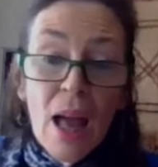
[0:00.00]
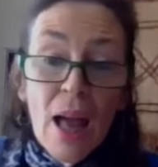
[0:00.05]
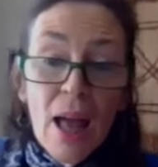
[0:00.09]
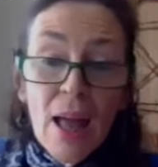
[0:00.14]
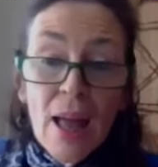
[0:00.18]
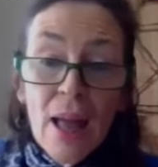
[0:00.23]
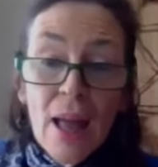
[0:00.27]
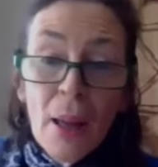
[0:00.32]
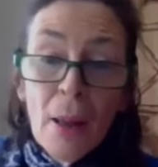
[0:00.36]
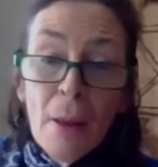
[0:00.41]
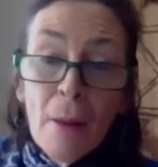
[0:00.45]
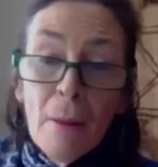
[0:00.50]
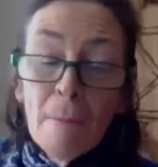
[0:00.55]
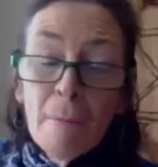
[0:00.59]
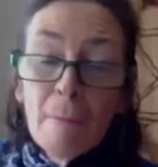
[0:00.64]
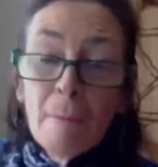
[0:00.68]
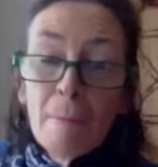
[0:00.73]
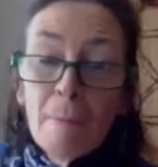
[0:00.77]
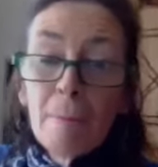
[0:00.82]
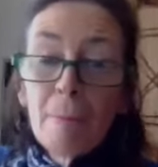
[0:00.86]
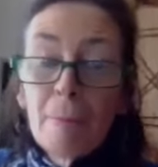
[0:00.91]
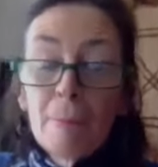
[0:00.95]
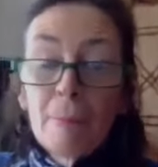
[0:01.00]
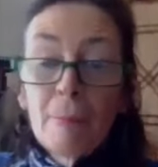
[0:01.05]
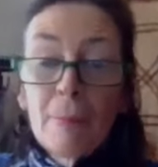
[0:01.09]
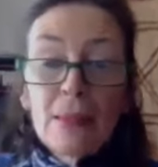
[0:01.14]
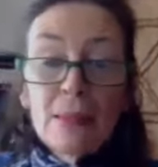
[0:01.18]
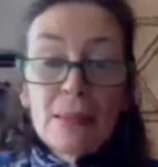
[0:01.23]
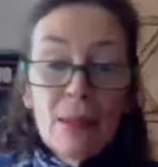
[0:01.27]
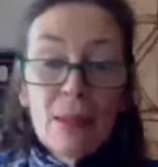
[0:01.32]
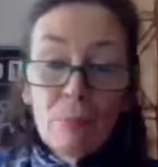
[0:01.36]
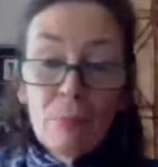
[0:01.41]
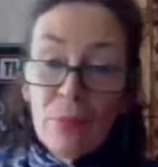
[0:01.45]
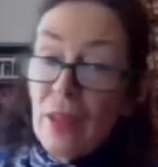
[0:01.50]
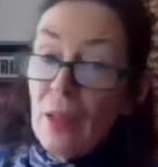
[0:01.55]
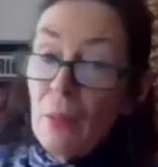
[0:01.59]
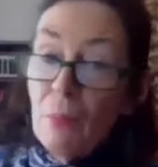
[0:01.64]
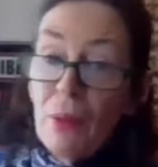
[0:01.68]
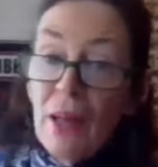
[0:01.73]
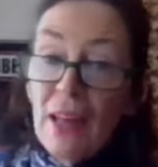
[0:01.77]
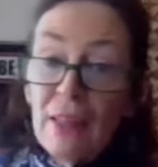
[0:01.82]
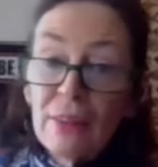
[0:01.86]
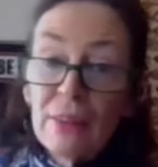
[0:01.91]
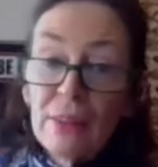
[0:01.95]
There's something
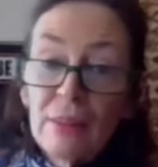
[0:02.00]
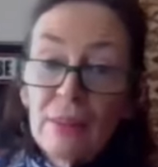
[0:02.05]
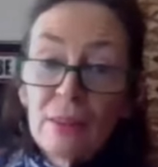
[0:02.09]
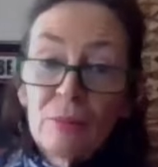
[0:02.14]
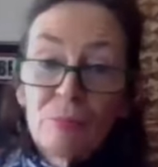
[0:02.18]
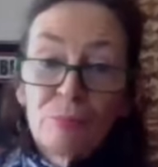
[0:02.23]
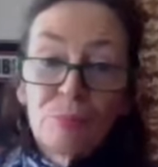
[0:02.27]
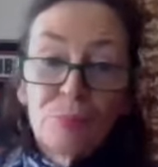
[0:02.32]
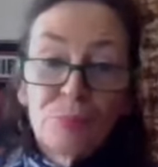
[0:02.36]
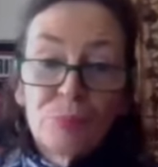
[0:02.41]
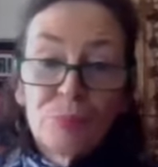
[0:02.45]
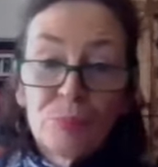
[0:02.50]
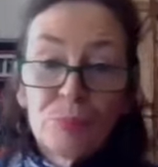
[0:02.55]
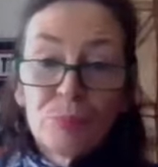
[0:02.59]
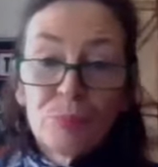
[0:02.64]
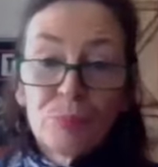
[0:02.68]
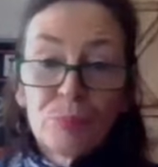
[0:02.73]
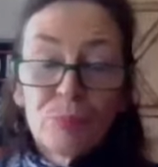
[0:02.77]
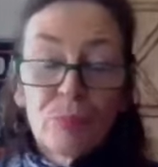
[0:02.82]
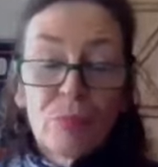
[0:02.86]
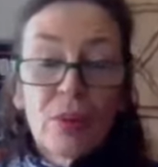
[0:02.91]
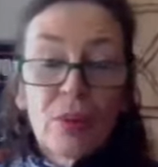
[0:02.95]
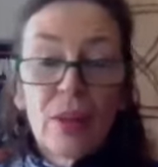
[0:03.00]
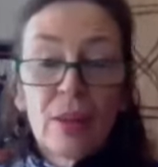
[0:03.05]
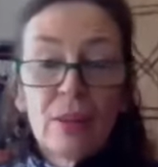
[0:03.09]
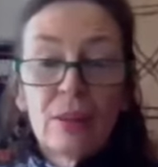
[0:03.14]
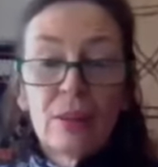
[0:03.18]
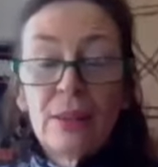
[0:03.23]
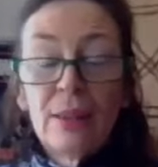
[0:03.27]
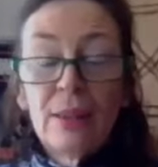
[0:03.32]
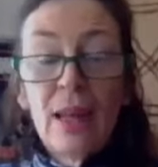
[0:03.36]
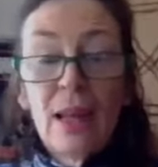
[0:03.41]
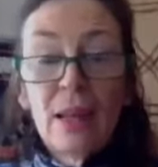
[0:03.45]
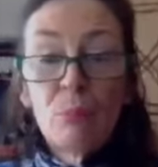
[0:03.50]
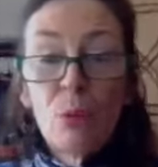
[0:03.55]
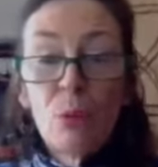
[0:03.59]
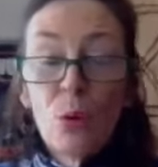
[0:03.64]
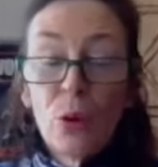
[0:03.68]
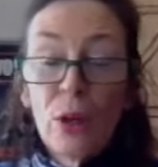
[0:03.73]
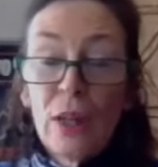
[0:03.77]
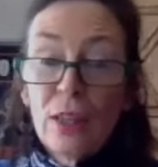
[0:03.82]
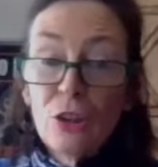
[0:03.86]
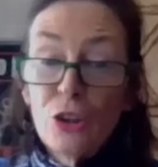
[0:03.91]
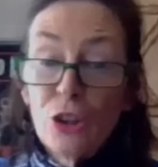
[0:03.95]
about it. Now,
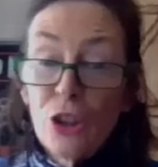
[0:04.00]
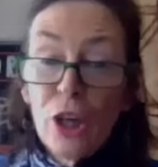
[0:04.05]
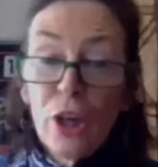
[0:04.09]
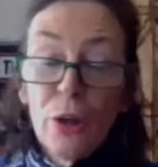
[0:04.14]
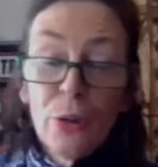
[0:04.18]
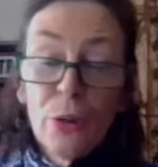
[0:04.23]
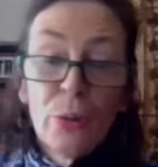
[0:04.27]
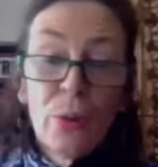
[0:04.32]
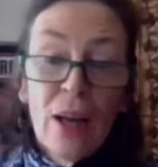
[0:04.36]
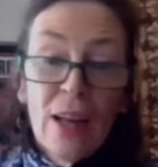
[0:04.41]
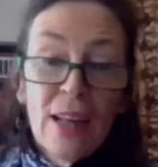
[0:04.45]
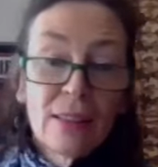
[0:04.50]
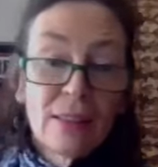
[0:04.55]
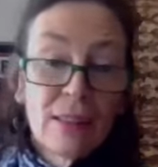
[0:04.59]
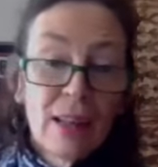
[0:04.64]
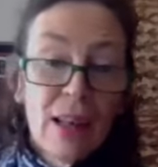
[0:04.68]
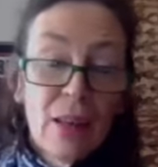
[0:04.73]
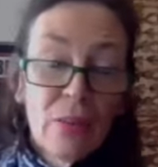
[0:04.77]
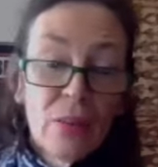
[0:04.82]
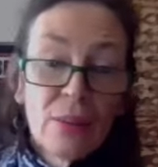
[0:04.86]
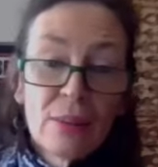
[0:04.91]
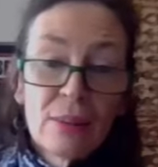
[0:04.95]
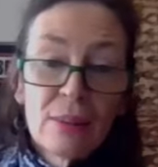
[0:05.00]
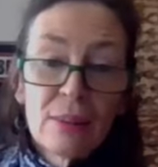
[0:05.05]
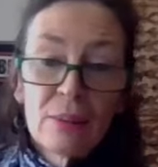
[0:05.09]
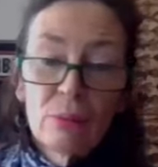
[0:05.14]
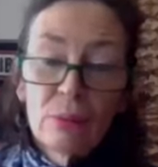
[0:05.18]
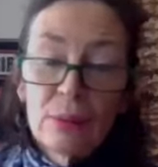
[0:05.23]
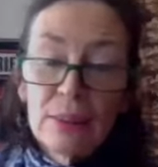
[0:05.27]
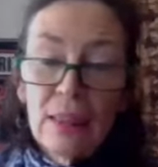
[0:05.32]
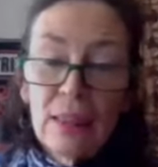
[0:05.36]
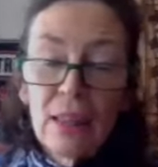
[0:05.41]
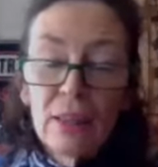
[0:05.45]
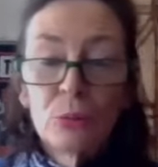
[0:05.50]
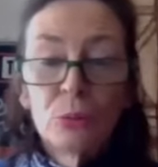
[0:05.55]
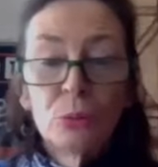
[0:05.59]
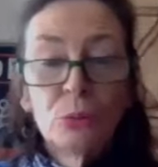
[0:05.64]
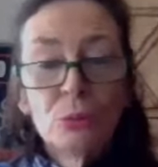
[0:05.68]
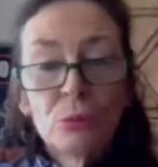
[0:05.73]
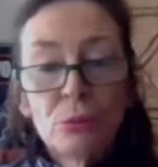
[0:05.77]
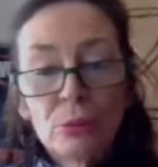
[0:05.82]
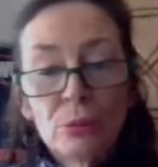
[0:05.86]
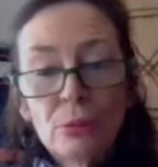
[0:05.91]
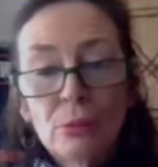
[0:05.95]
Morning Joe and others were saying,
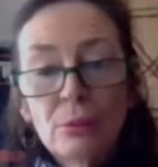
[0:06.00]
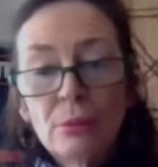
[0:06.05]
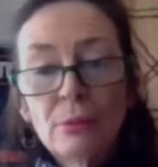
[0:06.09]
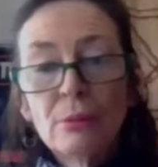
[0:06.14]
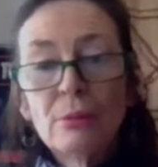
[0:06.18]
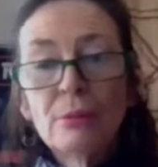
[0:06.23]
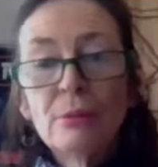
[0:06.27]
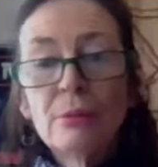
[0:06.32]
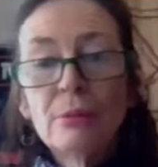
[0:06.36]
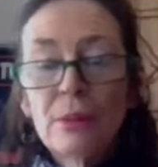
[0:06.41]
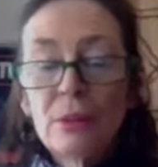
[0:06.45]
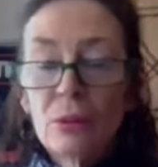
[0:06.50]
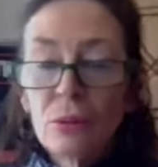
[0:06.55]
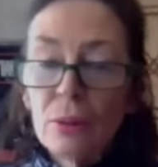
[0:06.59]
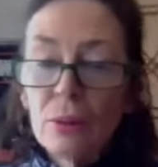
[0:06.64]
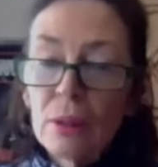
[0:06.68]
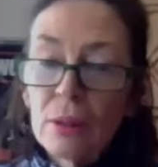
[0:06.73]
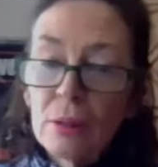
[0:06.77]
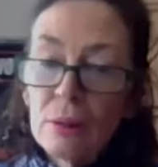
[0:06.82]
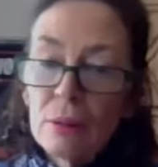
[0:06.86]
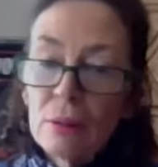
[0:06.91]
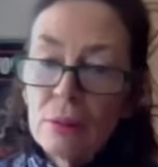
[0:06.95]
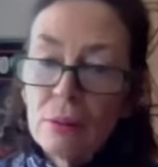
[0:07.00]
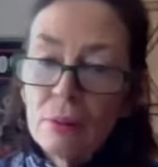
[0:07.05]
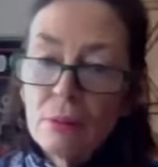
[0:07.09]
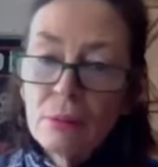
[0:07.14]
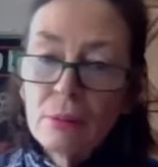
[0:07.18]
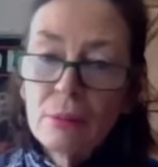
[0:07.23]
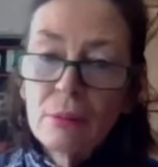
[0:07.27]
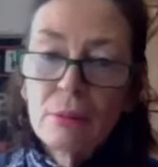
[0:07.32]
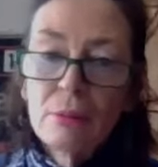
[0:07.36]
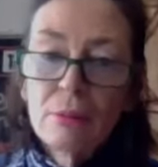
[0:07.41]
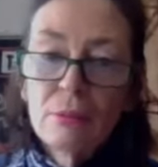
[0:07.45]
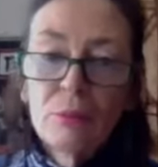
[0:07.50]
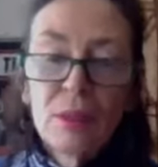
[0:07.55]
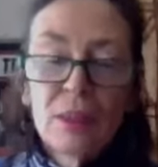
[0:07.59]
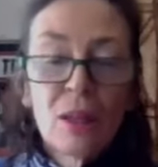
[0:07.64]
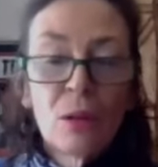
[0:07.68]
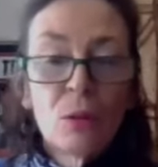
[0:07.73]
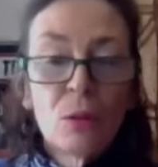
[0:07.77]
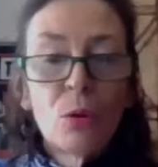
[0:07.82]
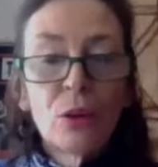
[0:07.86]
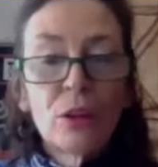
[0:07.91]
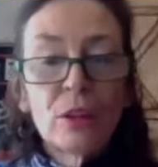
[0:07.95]
we
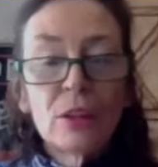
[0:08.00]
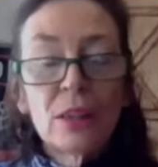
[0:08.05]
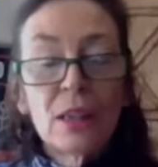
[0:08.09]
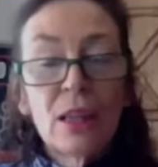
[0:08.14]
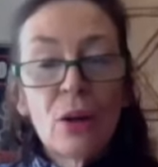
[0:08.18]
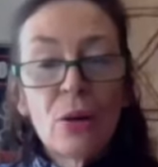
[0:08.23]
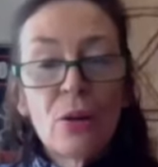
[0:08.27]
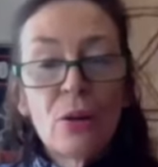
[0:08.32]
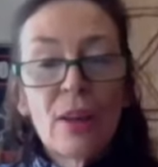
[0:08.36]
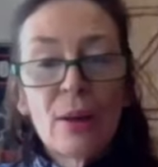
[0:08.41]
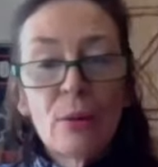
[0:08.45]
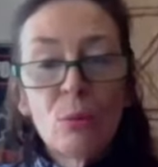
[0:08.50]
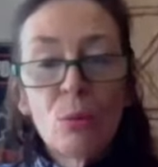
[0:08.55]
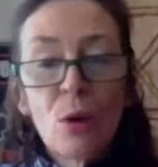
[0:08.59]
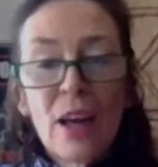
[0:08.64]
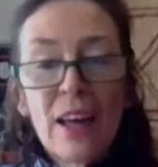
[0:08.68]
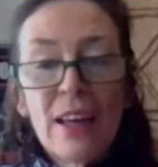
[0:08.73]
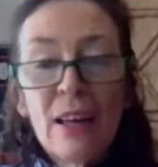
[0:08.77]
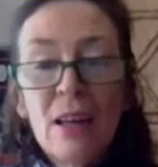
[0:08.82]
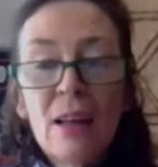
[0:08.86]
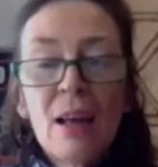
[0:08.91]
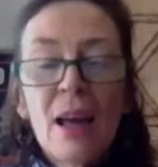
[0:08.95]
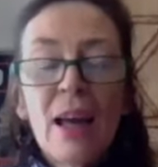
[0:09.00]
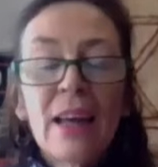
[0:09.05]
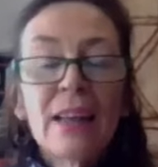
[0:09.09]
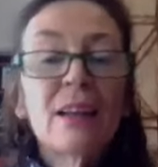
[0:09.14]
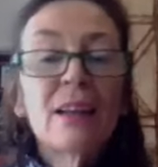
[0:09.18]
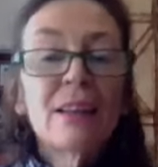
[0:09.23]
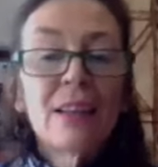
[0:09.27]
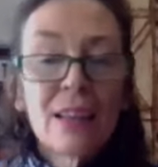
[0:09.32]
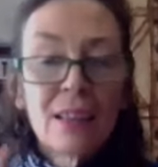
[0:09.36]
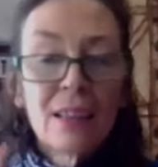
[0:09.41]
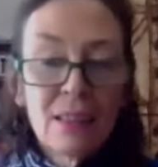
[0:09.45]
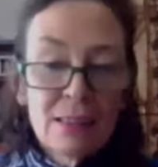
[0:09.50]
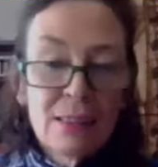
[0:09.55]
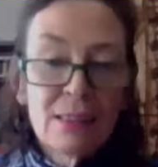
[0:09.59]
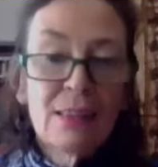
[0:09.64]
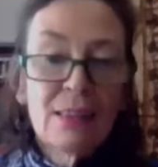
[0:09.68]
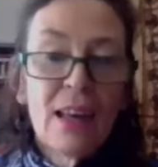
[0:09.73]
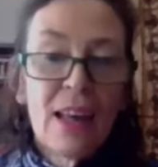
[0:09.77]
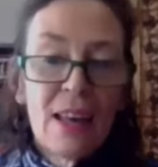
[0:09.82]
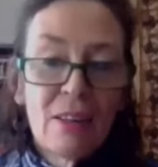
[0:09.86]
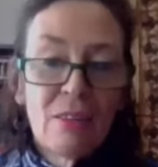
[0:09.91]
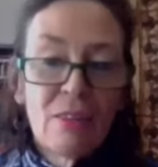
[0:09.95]
don't want it to go that way. And I
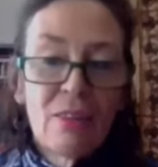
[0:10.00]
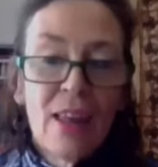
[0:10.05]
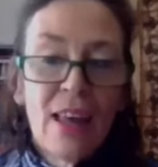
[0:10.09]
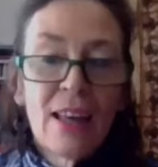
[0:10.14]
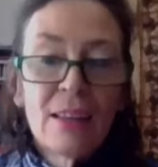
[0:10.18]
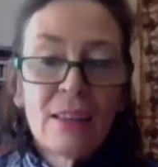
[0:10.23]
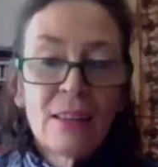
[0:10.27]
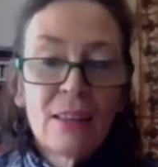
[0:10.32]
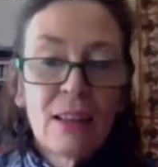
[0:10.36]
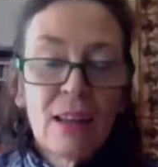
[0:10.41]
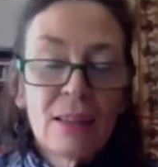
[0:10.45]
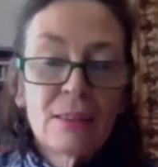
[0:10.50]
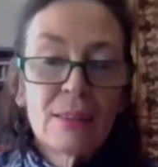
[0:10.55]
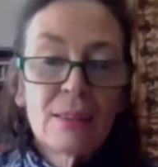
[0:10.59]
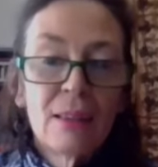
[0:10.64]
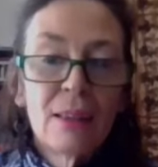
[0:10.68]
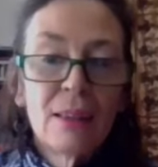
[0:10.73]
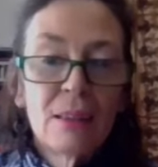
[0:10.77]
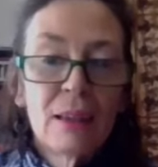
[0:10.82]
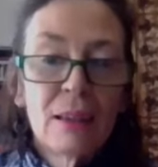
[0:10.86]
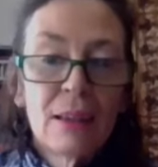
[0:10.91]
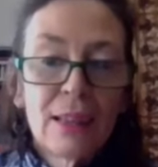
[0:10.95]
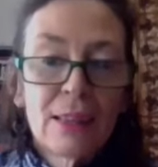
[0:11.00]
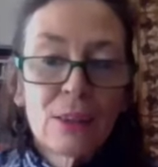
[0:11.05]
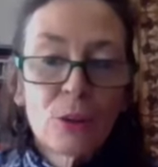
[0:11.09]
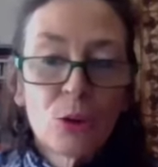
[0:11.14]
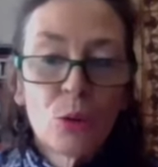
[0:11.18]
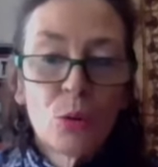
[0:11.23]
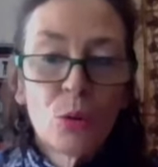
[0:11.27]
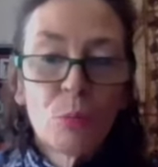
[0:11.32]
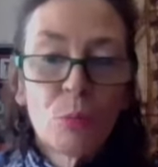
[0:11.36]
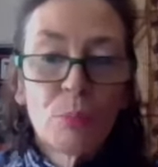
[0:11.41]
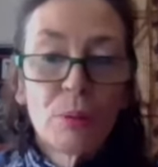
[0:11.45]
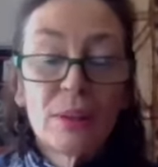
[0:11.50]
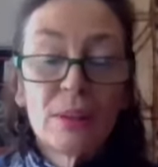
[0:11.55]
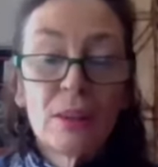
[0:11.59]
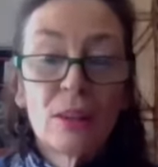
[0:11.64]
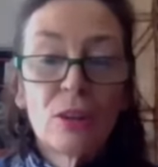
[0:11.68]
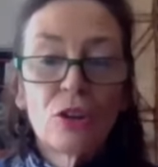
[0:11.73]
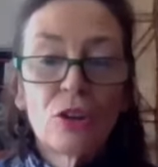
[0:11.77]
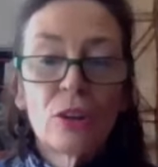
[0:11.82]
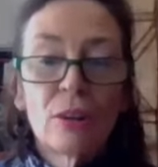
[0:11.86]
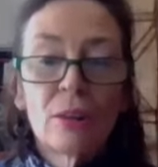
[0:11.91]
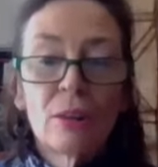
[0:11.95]
understand that as an intellectual
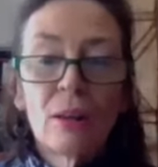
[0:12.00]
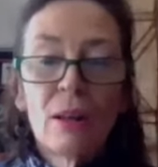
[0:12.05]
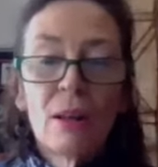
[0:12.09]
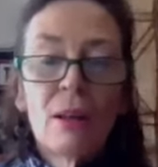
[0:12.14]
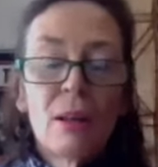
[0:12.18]
position.